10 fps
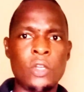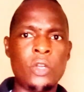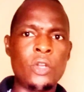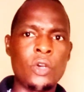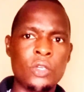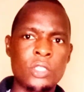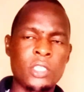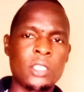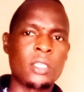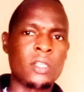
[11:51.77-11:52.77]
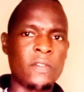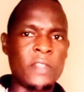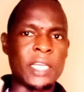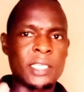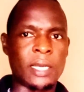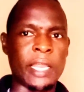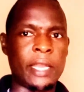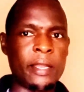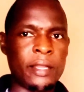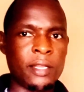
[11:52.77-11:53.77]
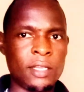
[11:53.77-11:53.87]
not that red.